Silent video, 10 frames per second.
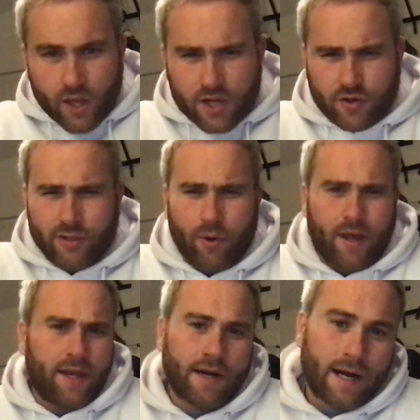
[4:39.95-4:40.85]
I spent about
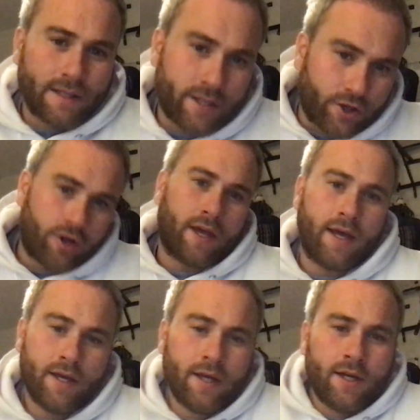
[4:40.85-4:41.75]
8 grand in the
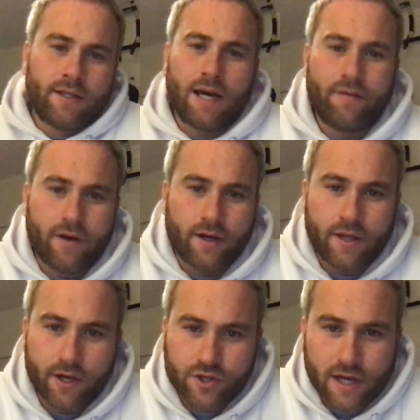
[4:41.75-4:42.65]
UK to have a
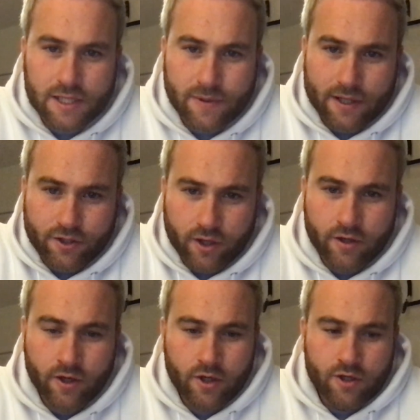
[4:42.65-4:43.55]
hair transplant done,